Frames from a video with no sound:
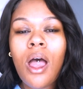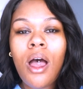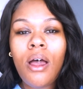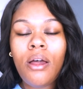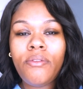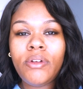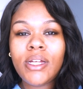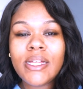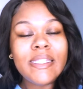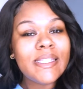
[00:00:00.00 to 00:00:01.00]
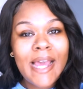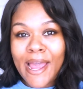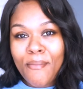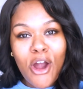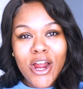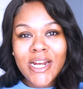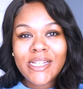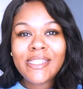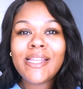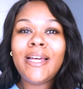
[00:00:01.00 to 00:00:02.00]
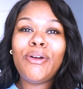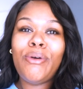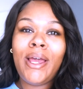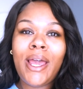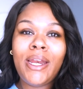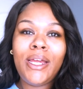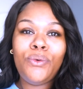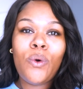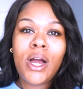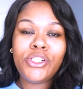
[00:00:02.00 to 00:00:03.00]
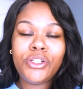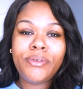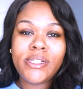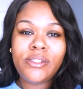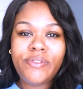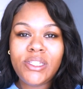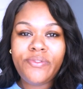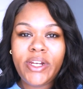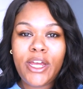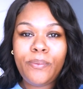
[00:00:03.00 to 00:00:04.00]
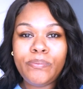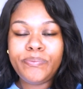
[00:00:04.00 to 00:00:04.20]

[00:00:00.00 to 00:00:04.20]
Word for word: of scam artists, go ahead and watch the rest of this video.